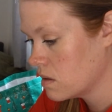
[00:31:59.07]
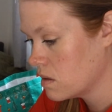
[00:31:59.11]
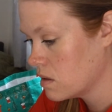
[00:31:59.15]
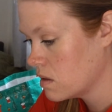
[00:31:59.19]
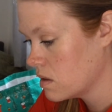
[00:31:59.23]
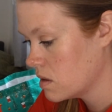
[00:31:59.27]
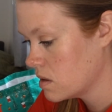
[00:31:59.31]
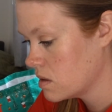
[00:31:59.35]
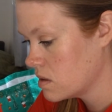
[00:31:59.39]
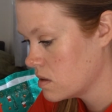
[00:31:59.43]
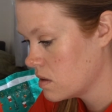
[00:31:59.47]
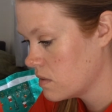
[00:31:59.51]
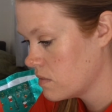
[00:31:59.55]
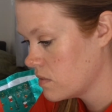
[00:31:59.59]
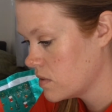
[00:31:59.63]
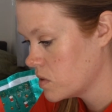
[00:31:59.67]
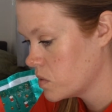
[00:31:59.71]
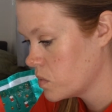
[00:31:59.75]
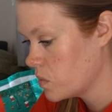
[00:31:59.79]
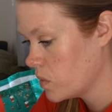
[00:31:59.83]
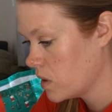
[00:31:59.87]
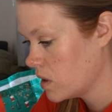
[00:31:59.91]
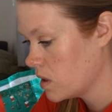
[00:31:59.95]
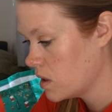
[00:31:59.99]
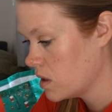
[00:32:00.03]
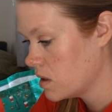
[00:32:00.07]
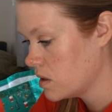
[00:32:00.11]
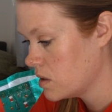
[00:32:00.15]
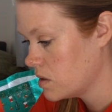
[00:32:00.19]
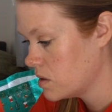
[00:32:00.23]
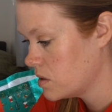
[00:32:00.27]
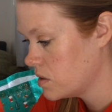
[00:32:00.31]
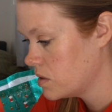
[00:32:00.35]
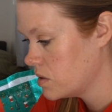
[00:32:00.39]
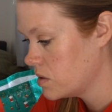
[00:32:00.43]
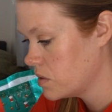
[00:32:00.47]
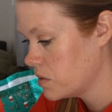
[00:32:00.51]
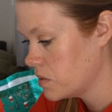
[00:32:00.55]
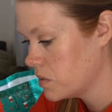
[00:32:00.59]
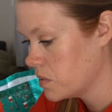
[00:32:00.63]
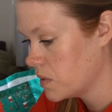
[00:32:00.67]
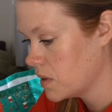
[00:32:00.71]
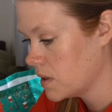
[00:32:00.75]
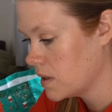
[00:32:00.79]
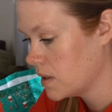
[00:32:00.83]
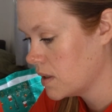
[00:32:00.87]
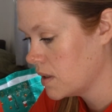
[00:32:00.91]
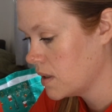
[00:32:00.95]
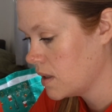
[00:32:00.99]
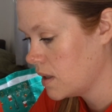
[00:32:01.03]
Light surface wear to
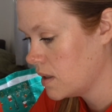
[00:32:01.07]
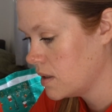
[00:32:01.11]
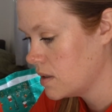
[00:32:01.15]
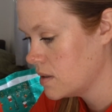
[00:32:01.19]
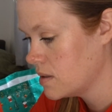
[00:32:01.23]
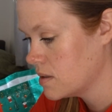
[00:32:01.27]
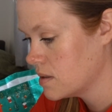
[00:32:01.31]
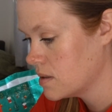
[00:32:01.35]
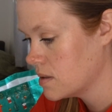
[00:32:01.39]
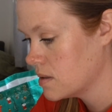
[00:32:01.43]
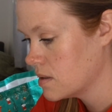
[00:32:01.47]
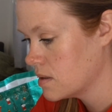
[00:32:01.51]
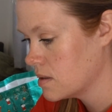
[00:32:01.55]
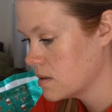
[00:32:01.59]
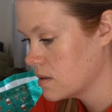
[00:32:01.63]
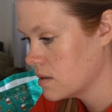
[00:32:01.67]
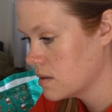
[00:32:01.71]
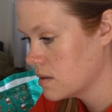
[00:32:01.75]
case.